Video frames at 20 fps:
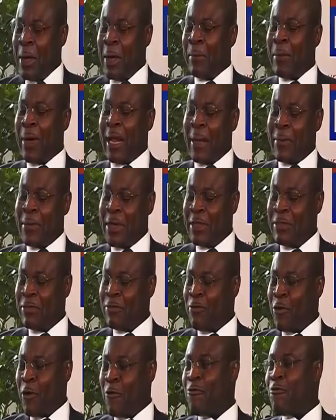but I mean,
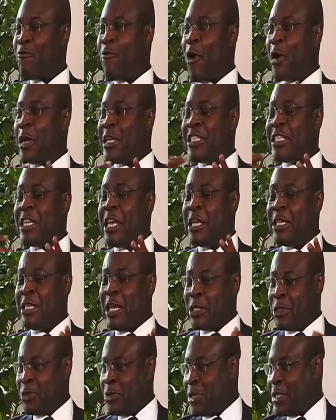for, for his
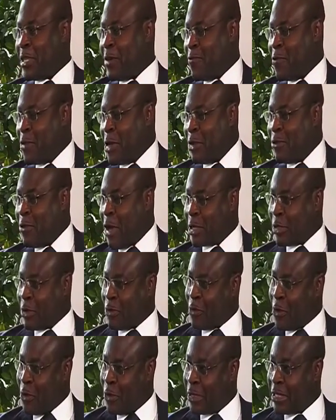industry, is the Food and Drugs
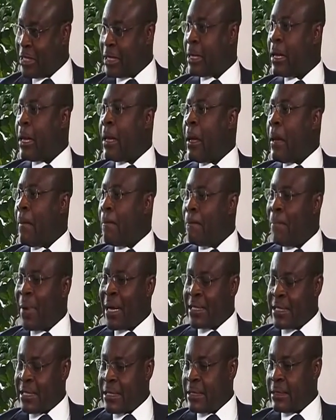Authority.
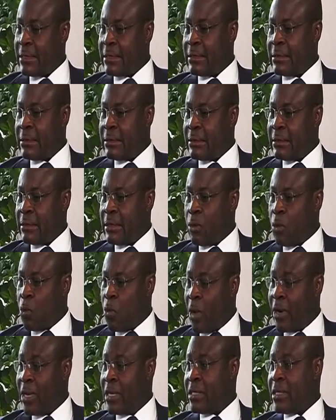But
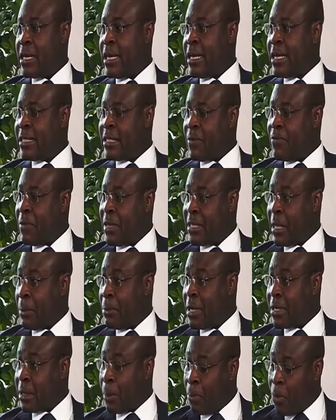what he said is a, is, a,
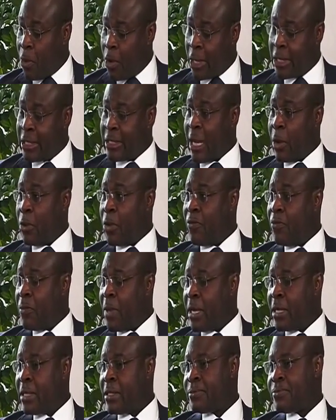is a point that we've
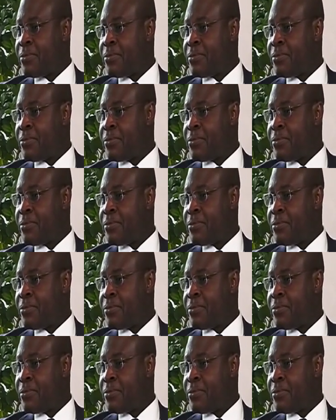made.